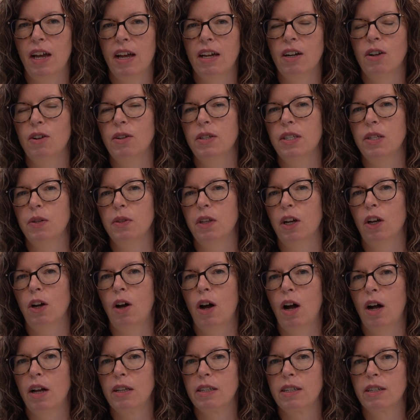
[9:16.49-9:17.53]
and also the
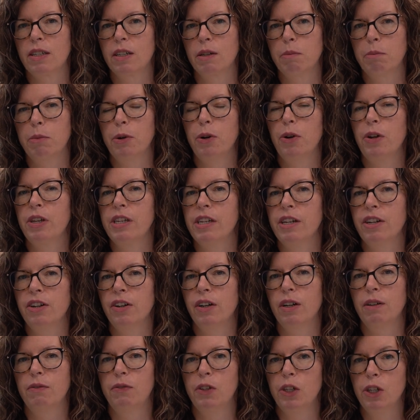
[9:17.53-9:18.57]
cost per year
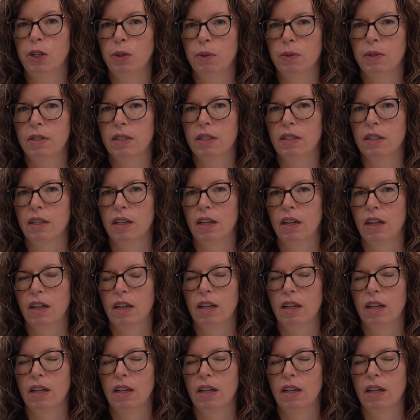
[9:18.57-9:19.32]
of use.